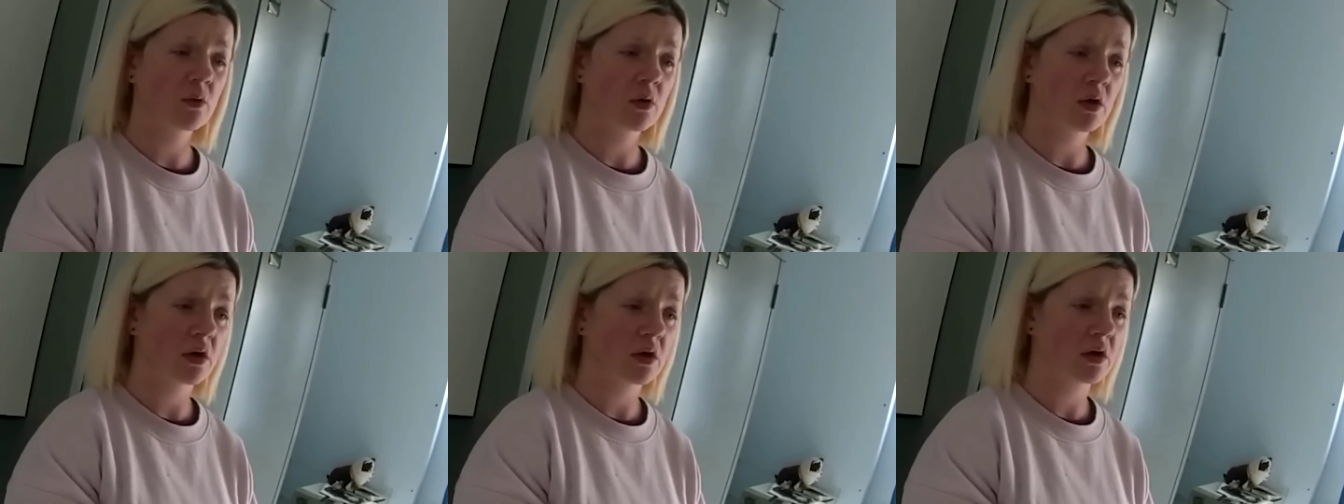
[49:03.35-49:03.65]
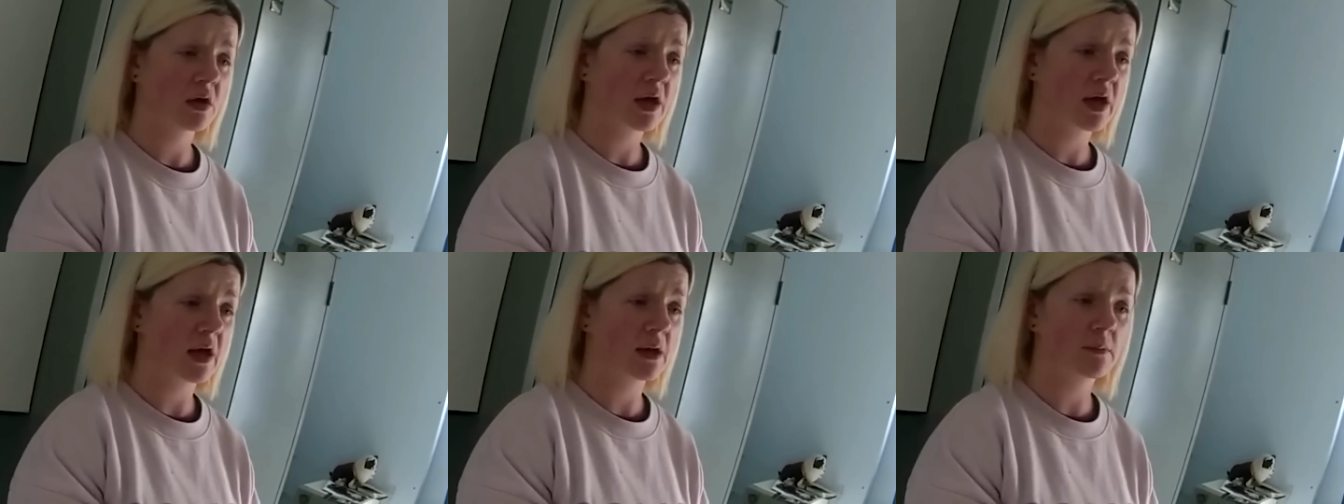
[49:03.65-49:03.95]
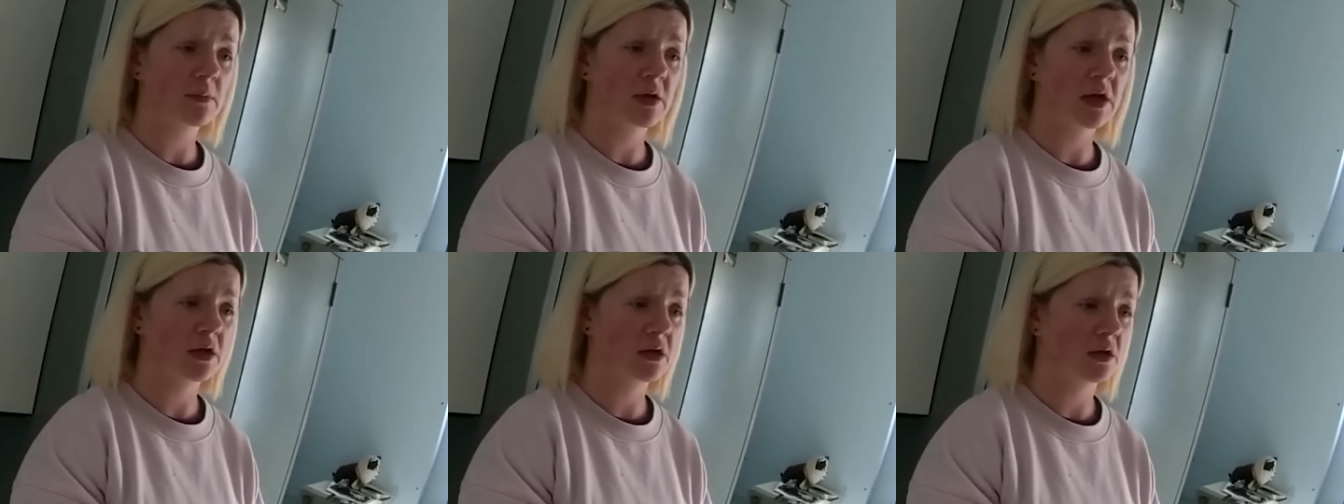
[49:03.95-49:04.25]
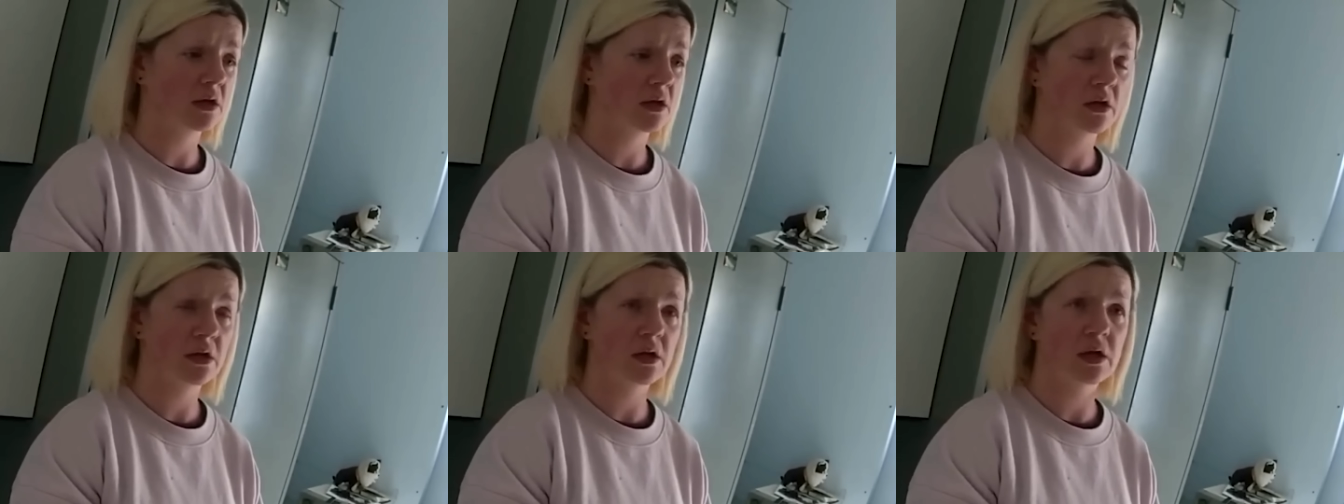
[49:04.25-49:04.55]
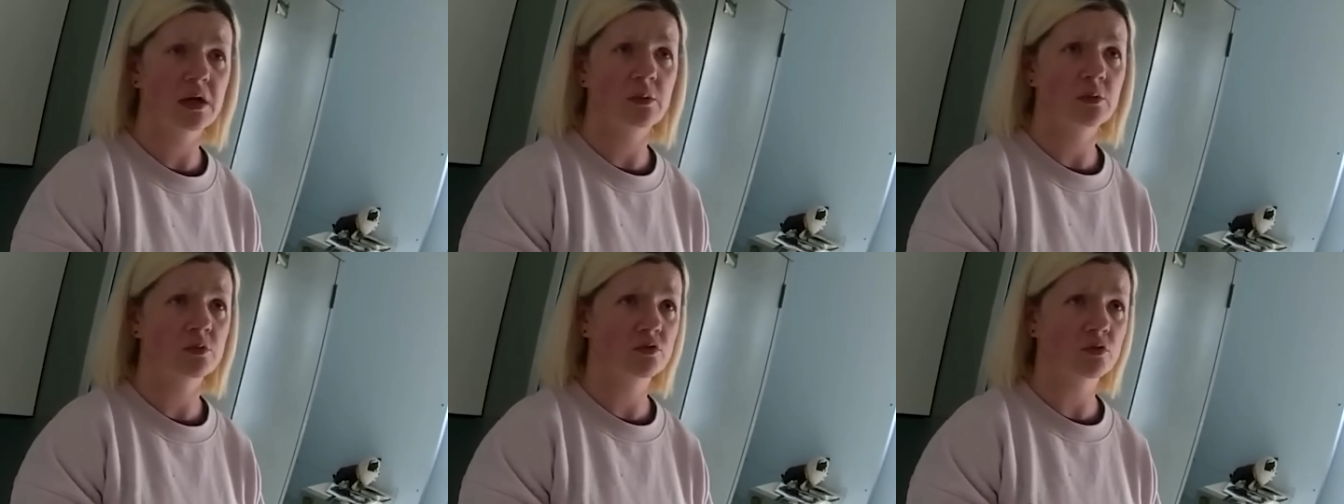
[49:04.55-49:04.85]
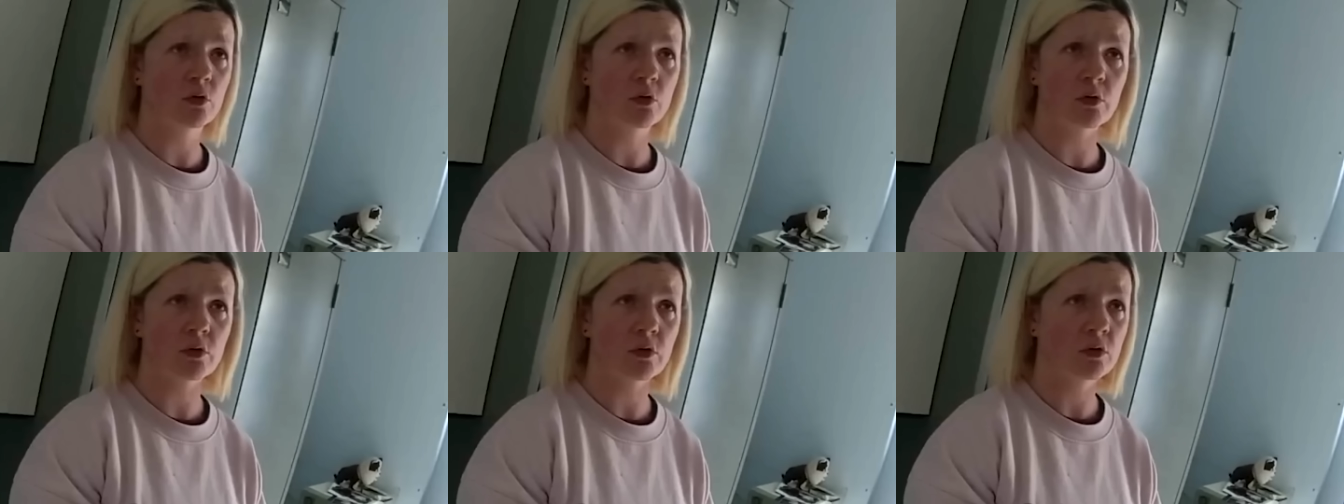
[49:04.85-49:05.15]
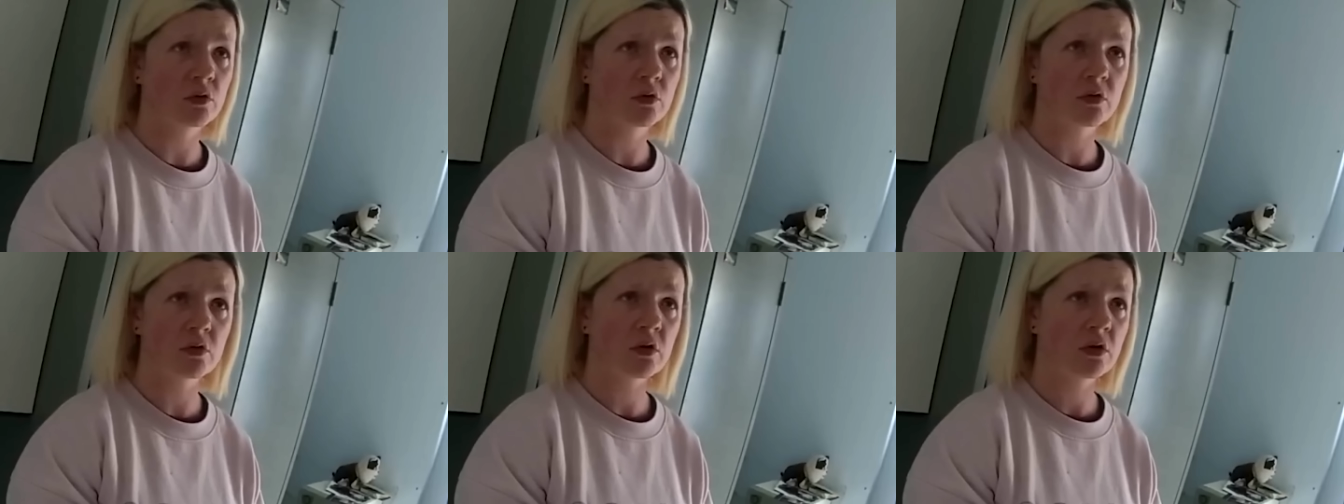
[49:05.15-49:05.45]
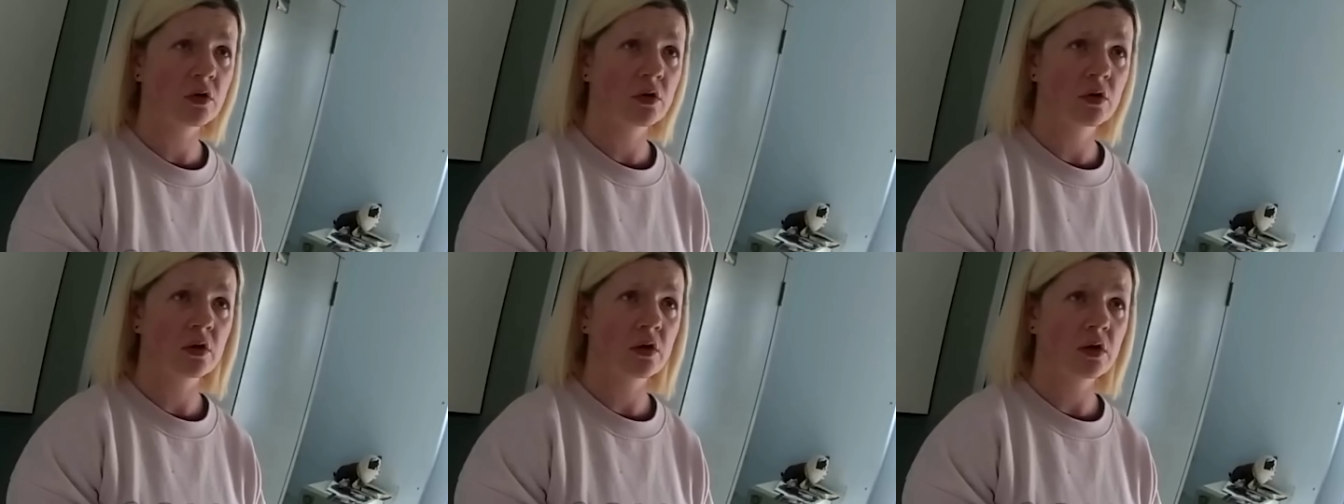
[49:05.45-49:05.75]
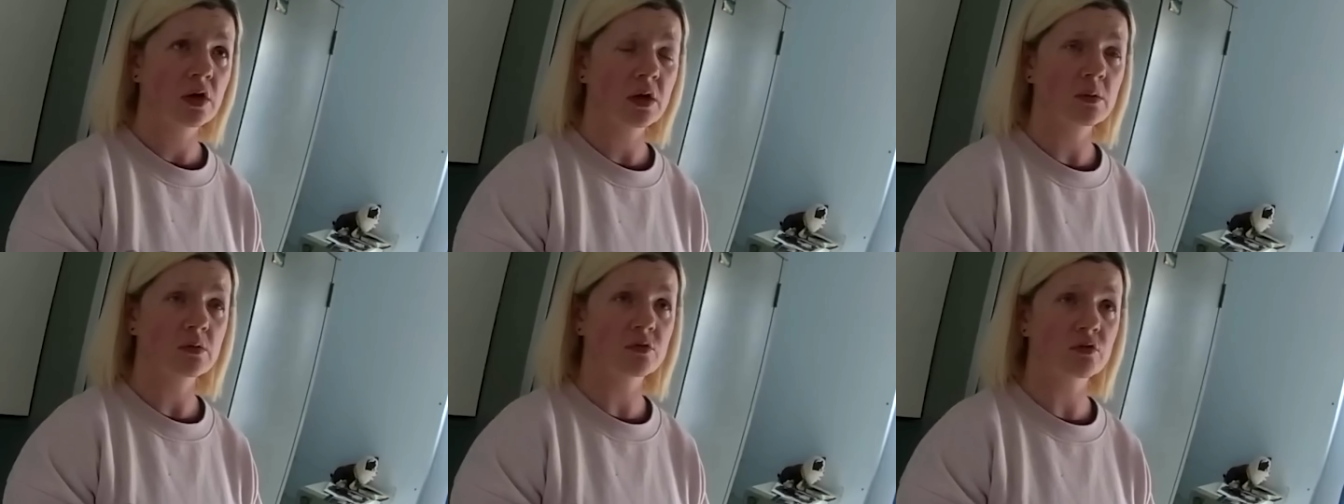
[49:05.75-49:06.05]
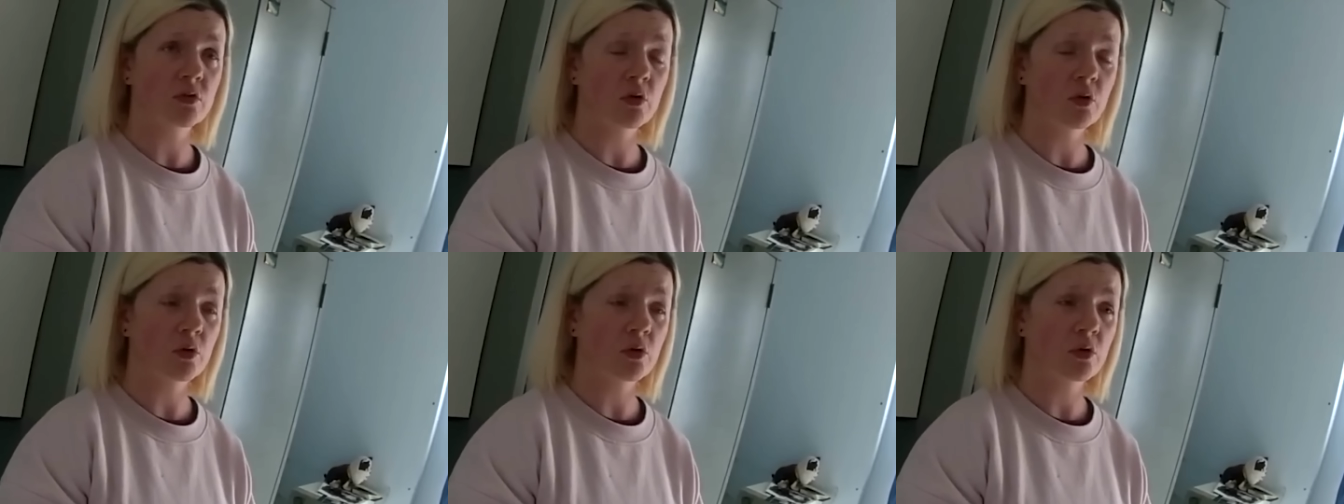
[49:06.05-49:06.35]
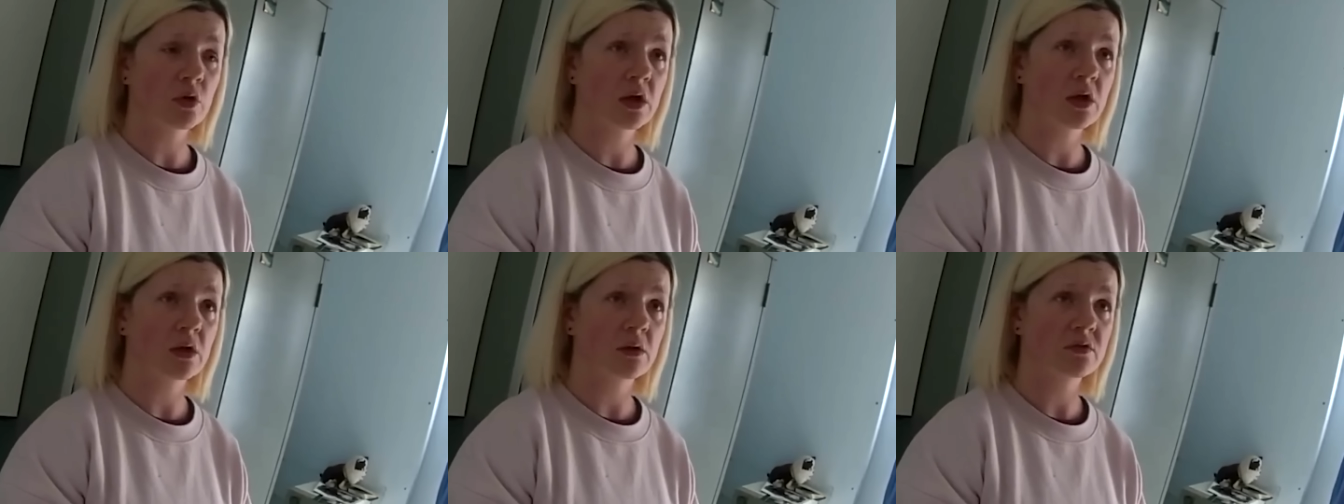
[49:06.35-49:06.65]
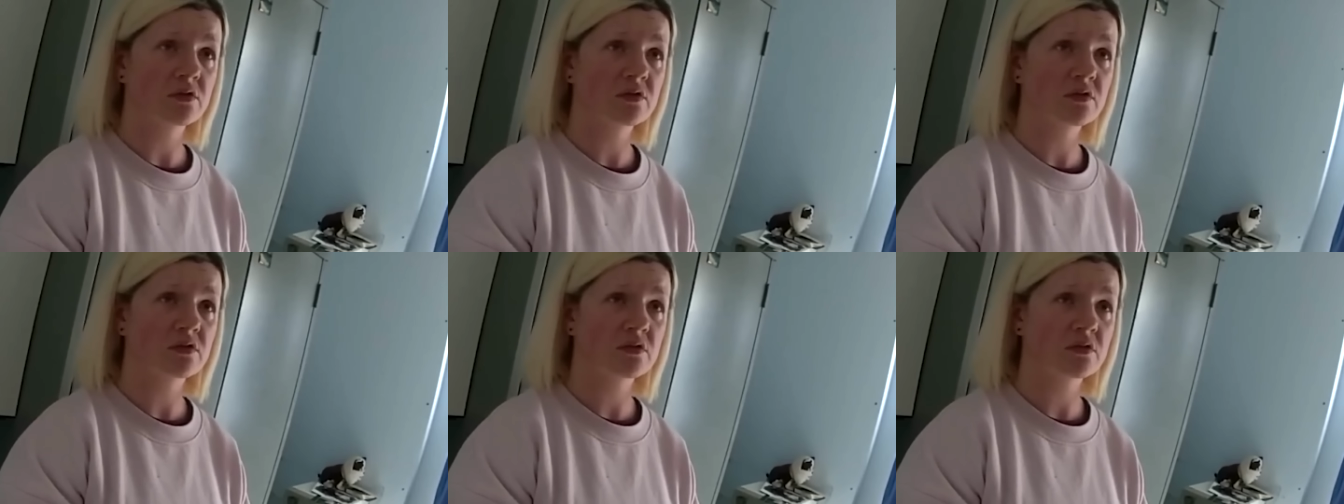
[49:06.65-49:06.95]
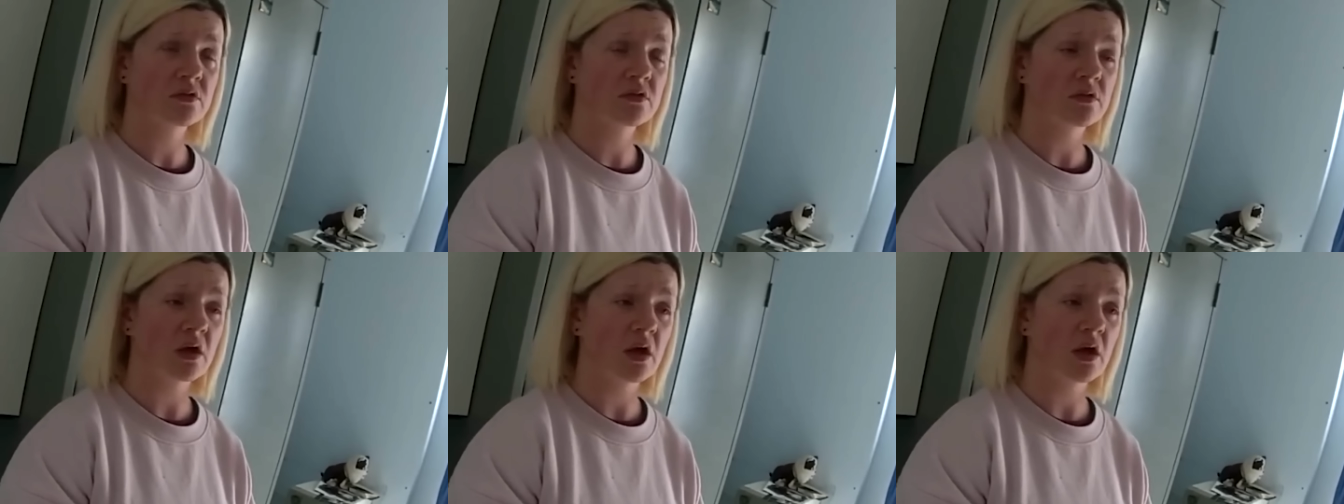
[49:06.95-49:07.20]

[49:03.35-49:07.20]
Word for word: Uh, came in and he was gone was gone. Okay. It's.